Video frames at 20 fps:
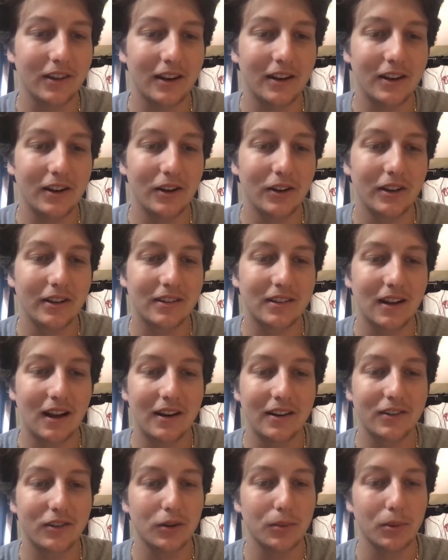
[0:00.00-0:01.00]
I know that's not
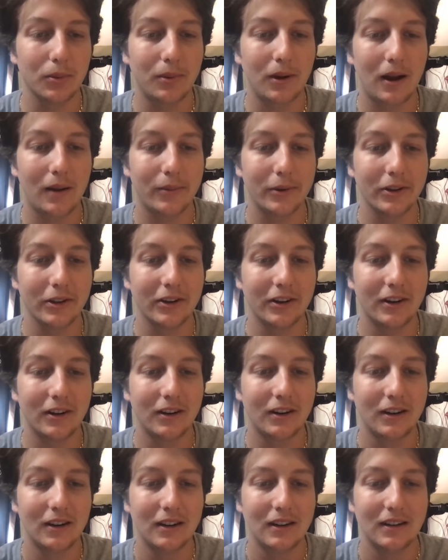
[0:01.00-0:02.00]
a super popular
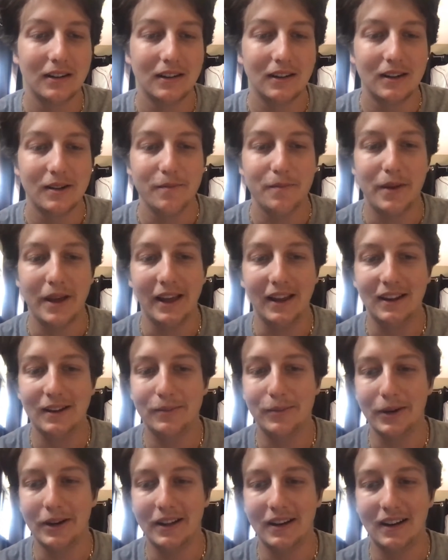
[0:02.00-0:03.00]
pick,
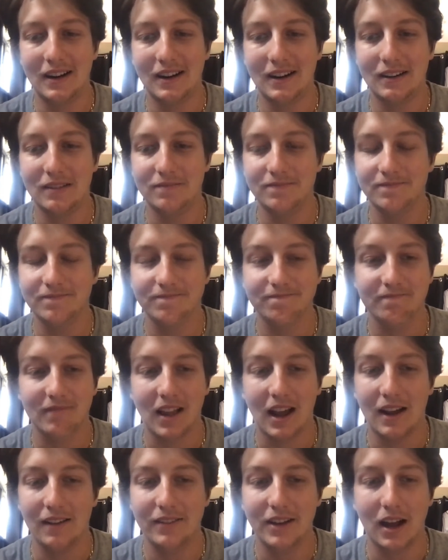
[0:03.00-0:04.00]
but I
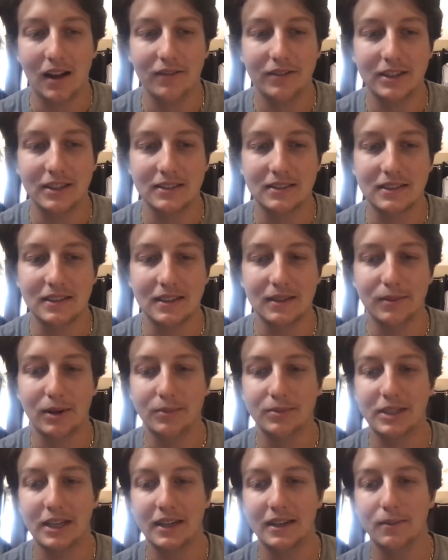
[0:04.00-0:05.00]
have confidence in him. I'm
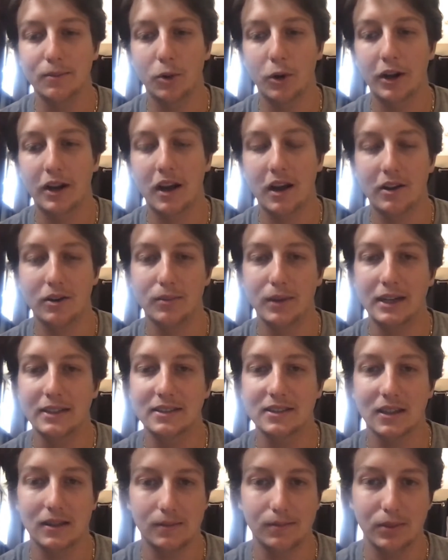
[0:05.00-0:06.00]
taking Moicano by
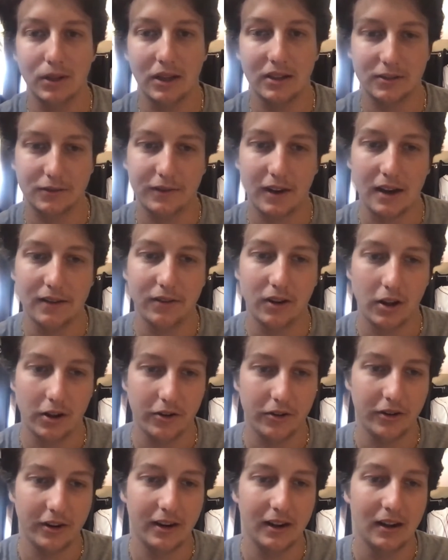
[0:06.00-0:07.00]
sub plus
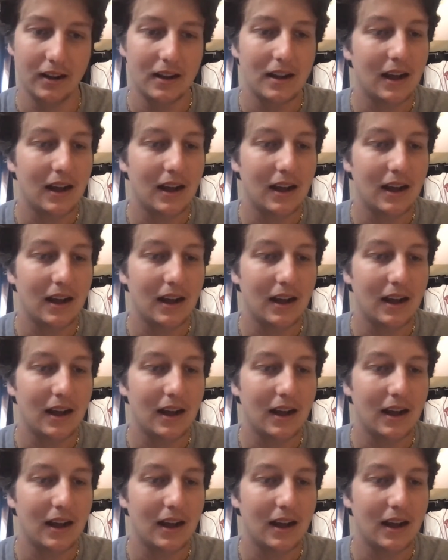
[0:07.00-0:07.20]
500.